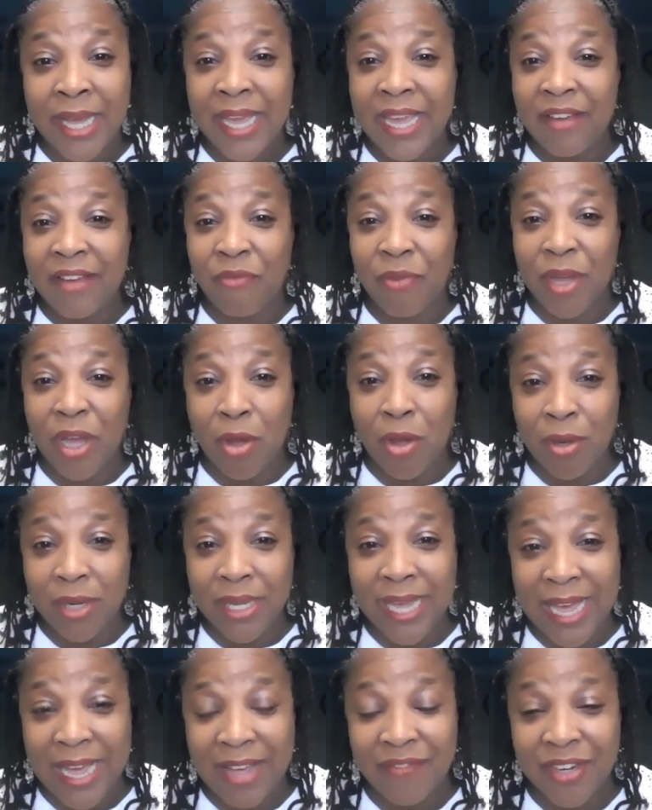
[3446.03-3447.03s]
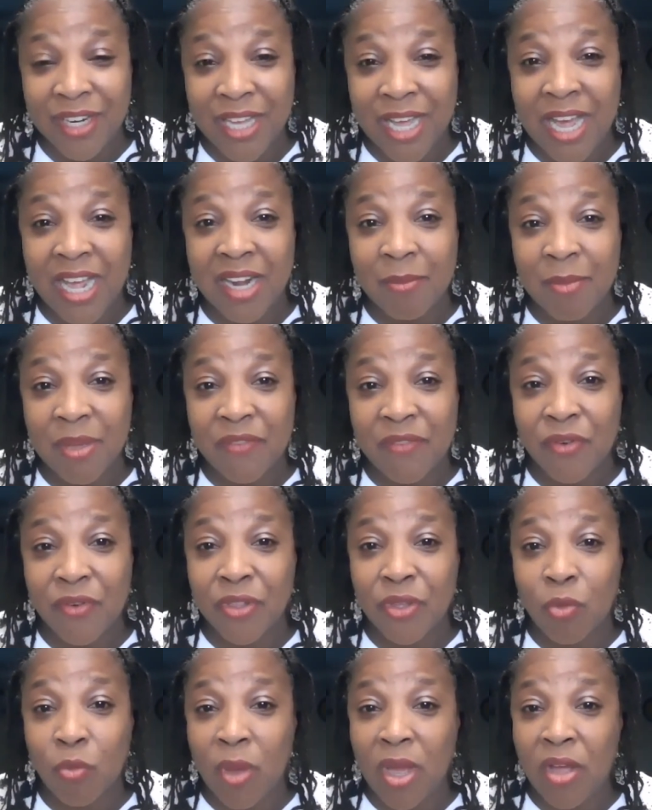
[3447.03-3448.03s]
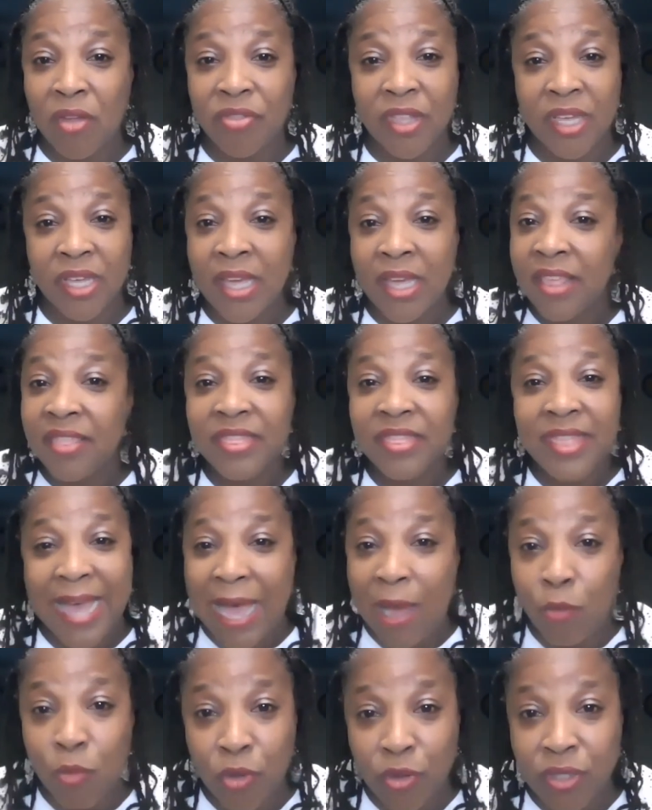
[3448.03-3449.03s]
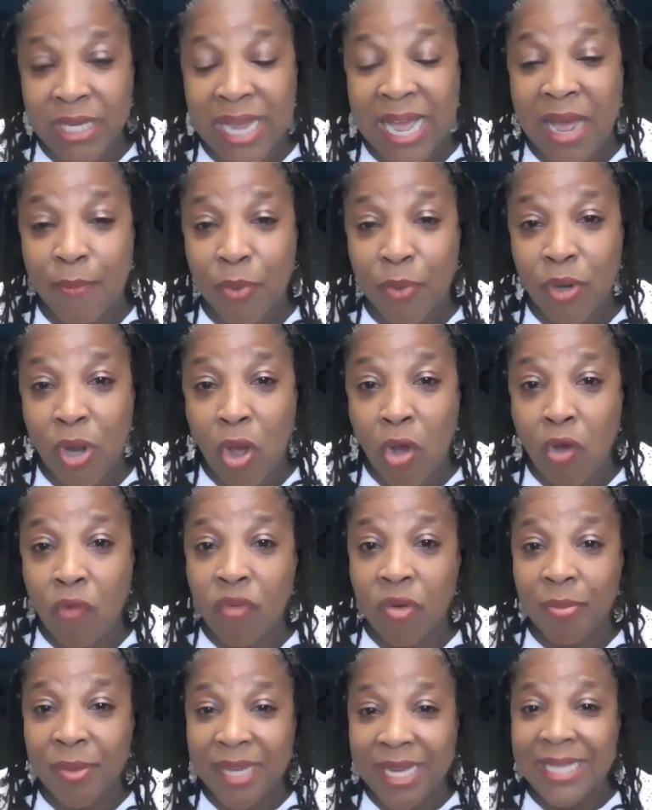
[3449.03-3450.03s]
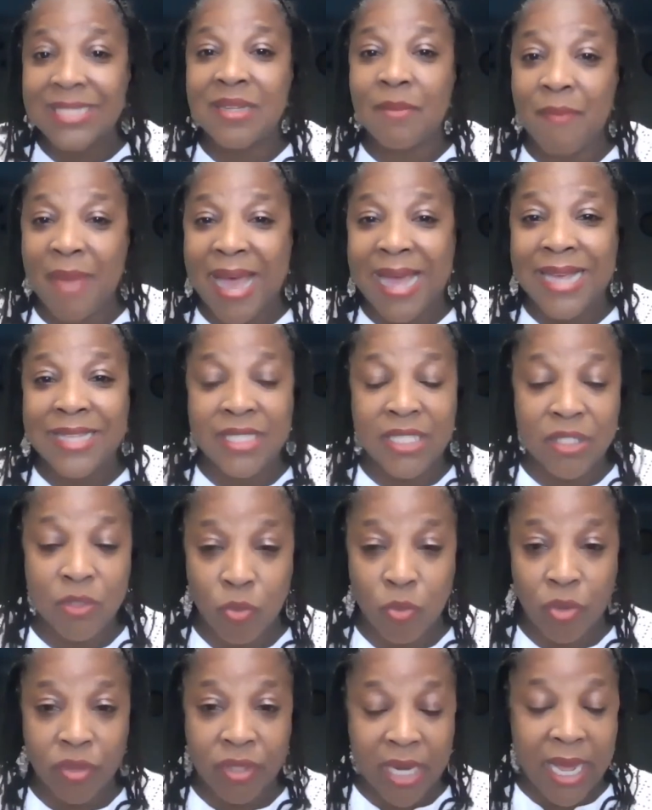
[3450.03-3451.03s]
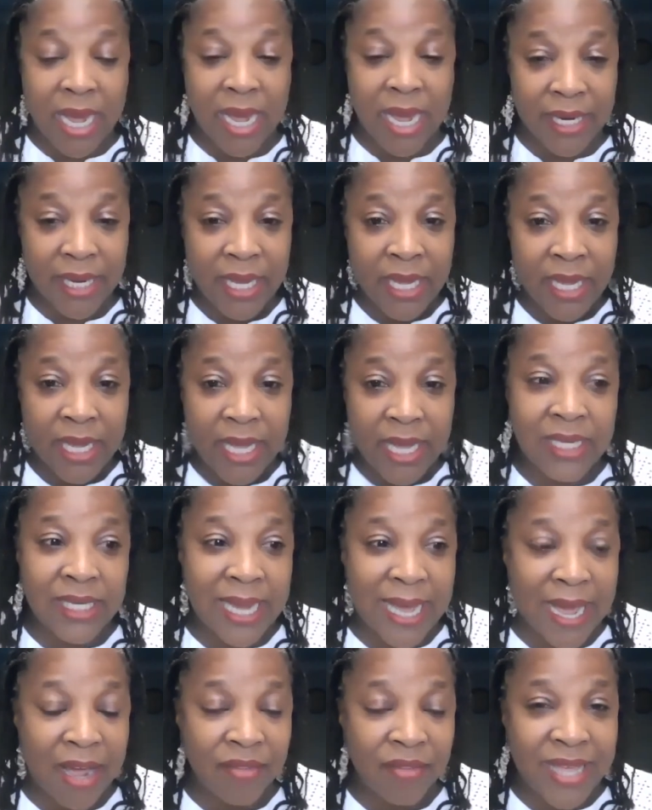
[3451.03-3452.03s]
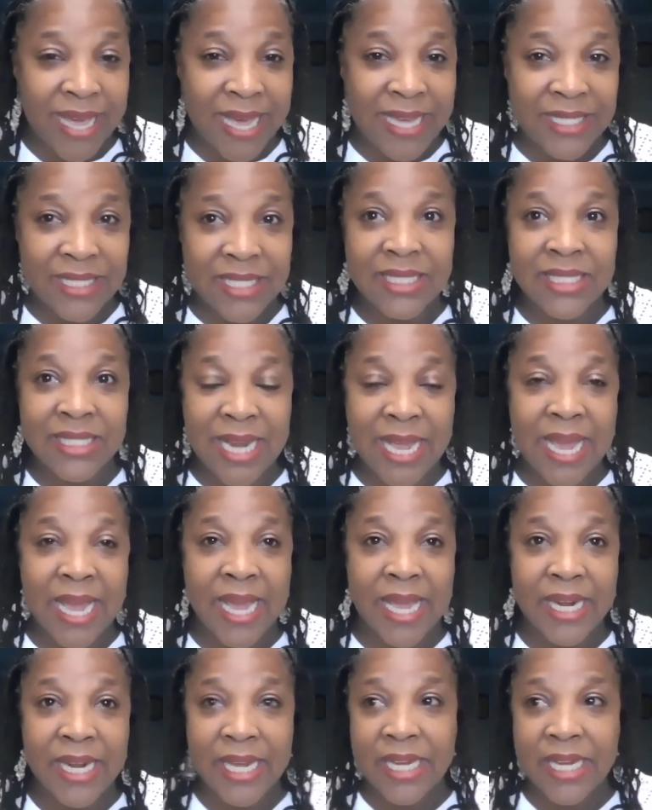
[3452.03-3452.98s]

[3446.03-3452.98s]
If we only have an economy for the wealthy, that will topple over because the masses will not allow that to stand.